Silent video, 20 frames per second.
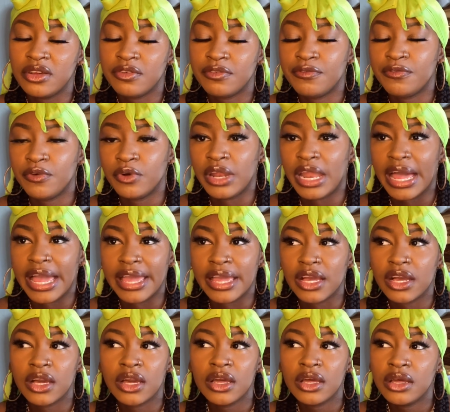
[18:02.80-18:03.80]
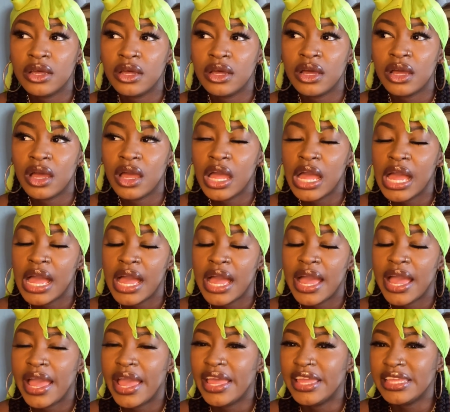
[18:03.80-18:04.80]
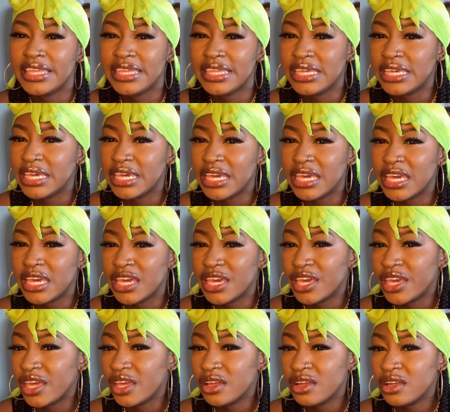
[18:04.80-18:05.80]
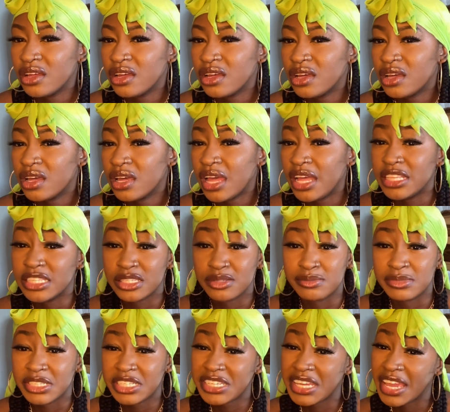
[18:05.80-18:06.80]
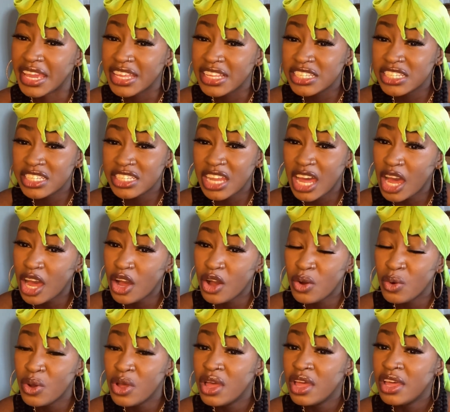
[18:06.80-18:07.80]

for like a year and some change now.